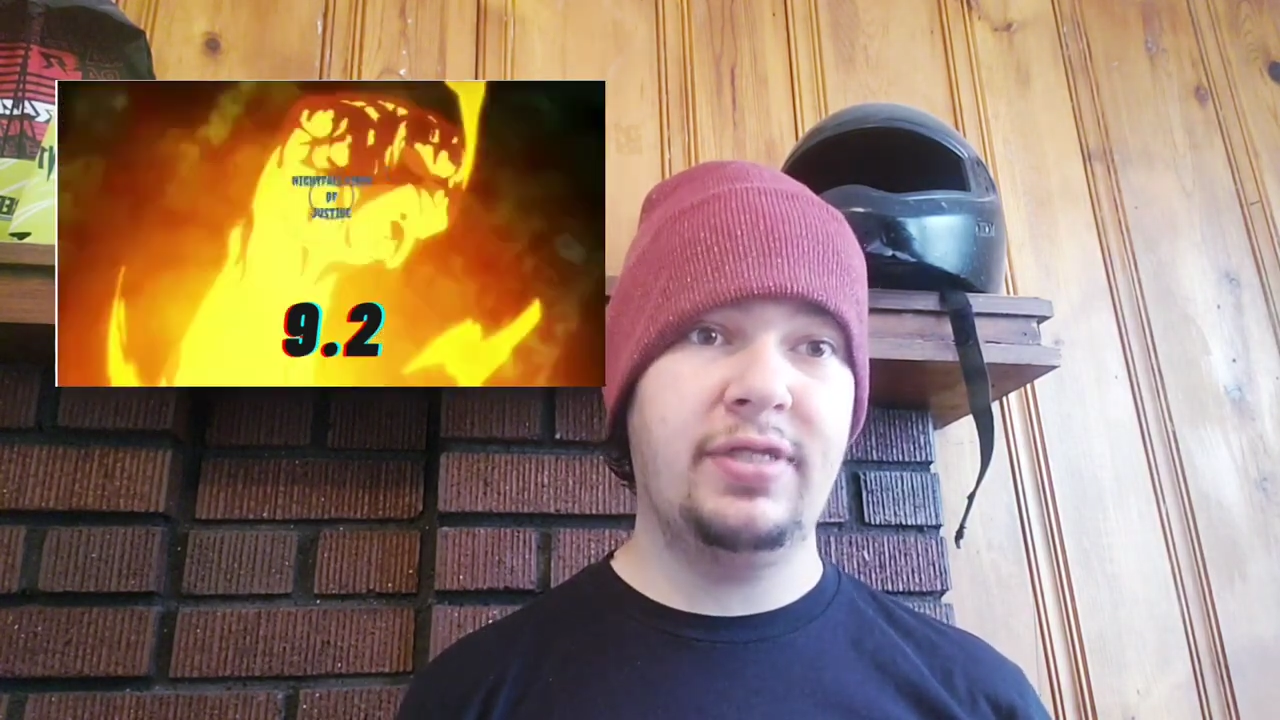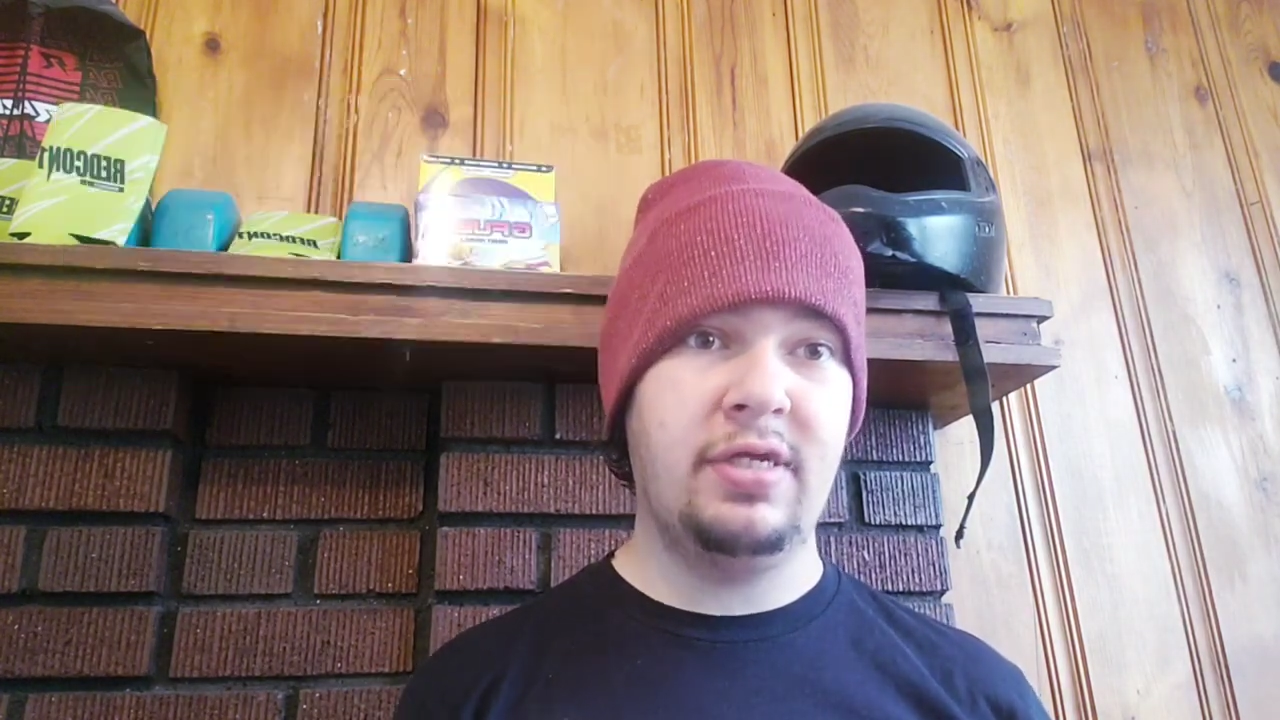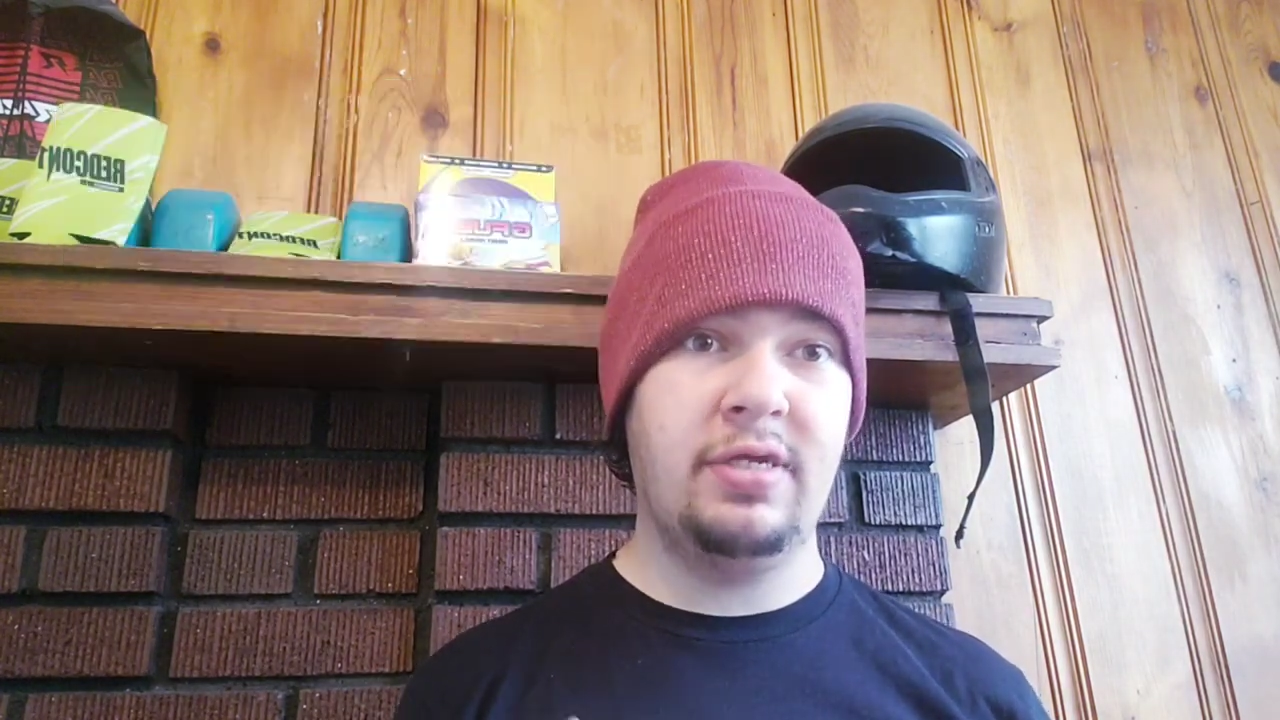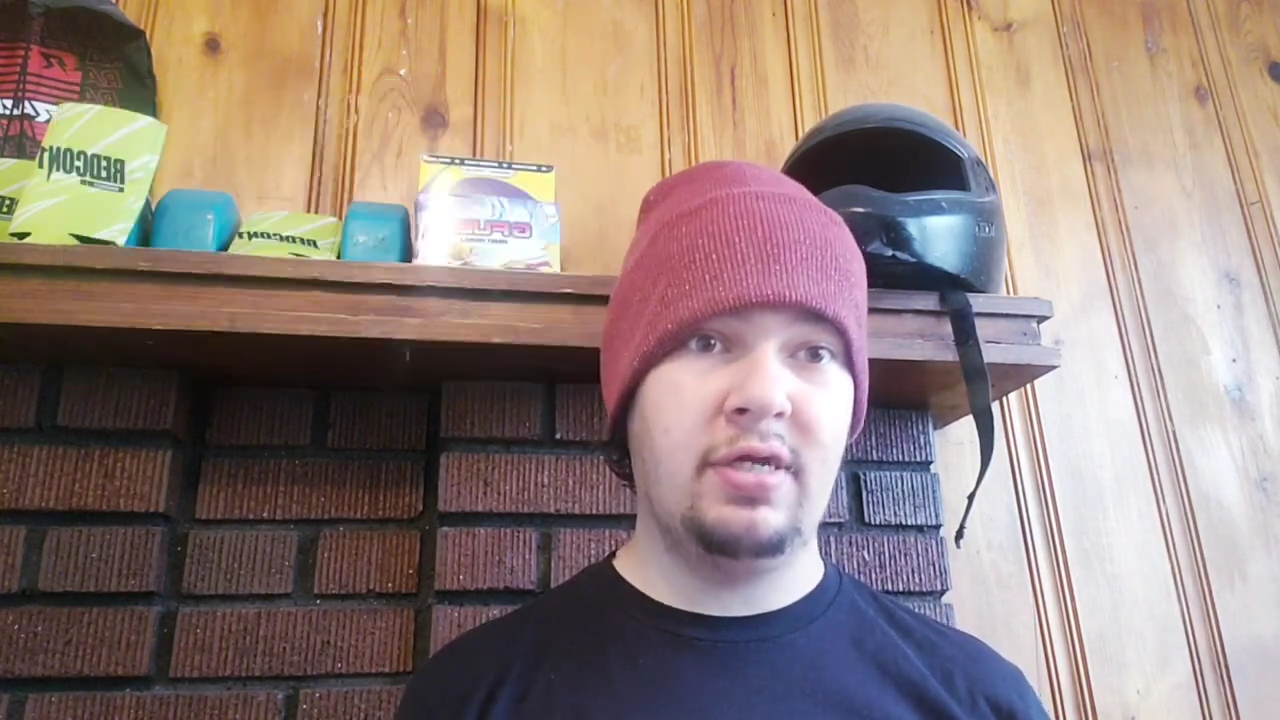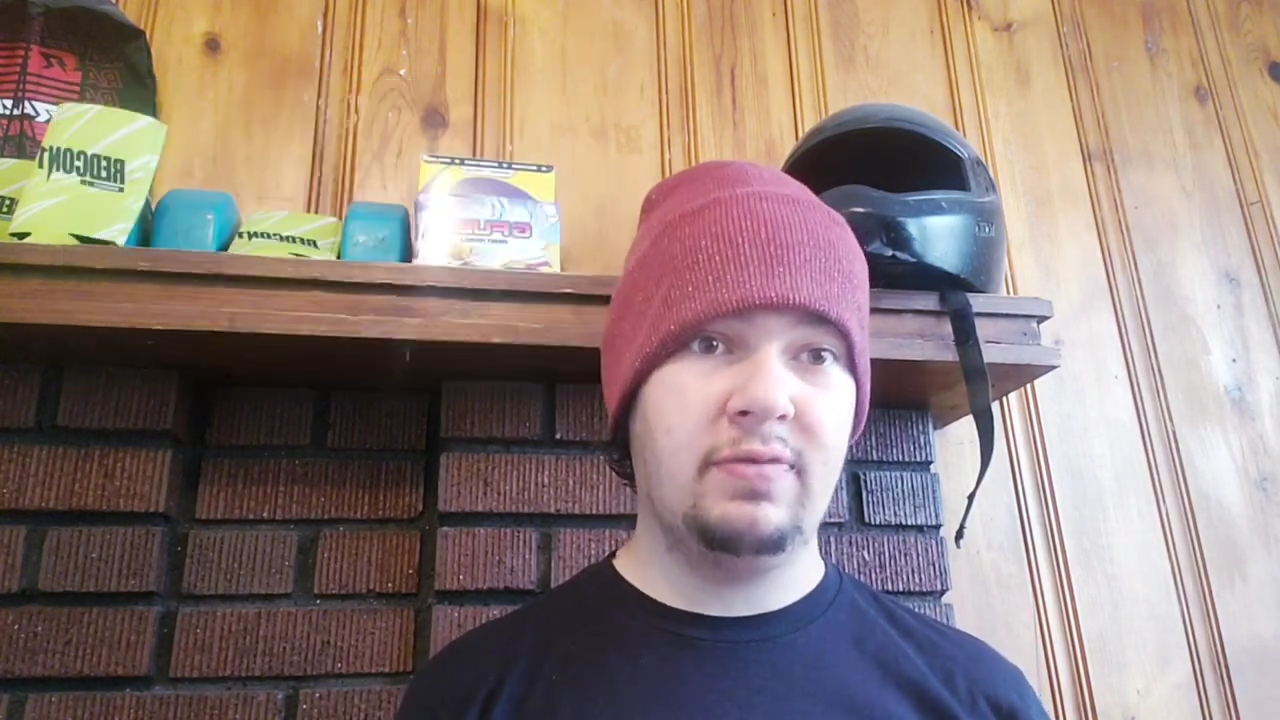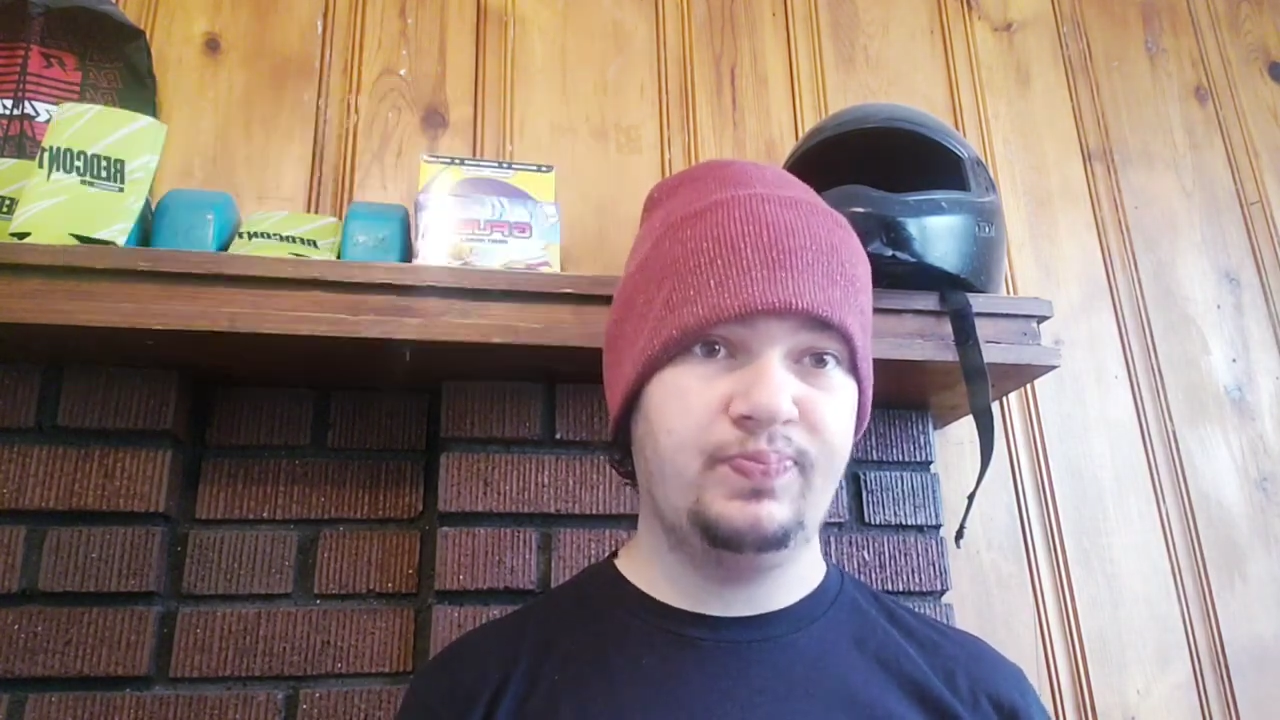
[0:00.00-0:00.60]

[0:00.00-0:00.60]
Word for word: the